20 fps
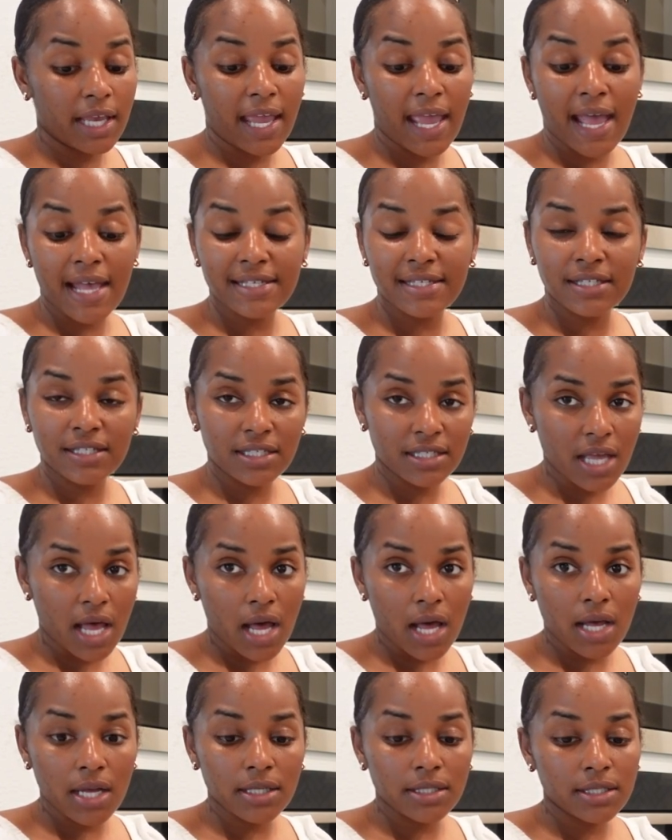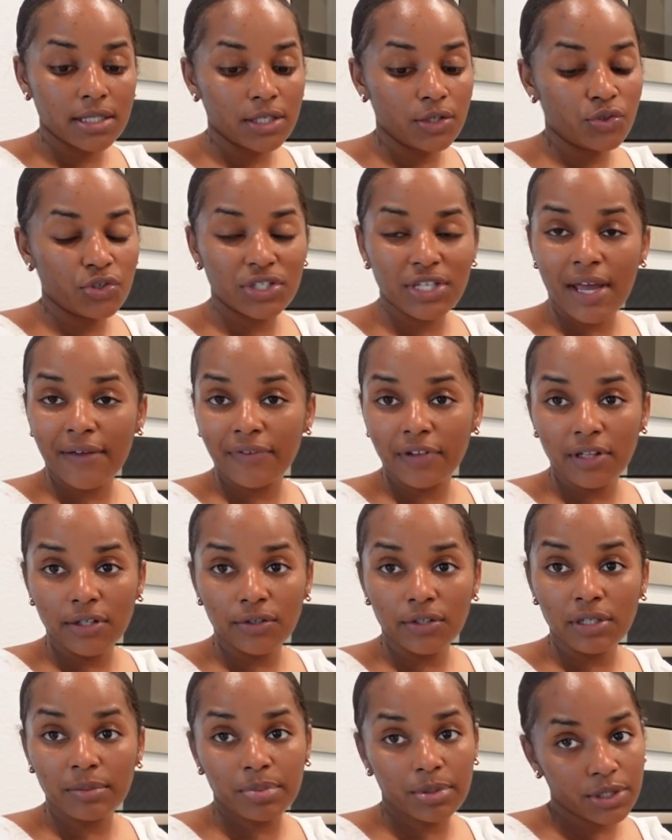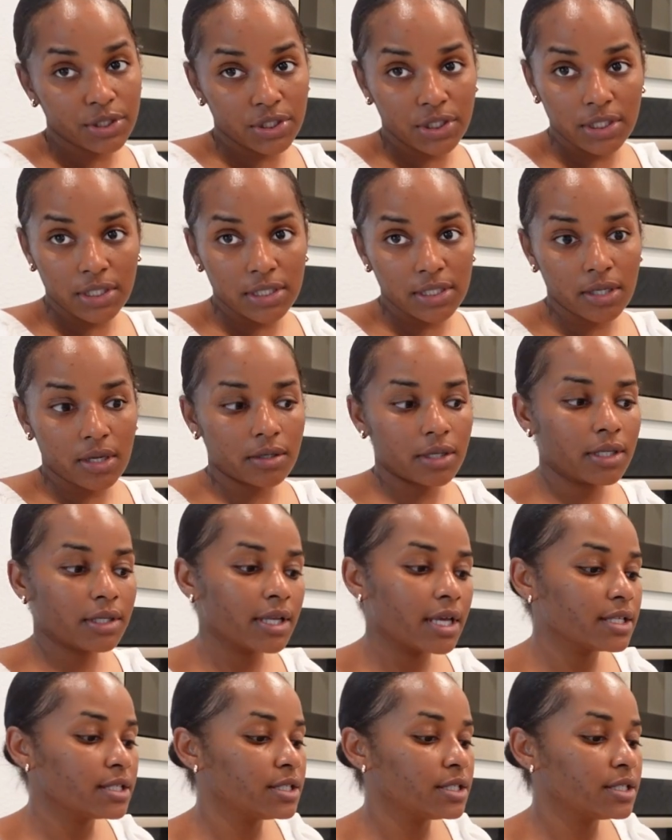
It has the sauce, you just have to literally put cheese on it.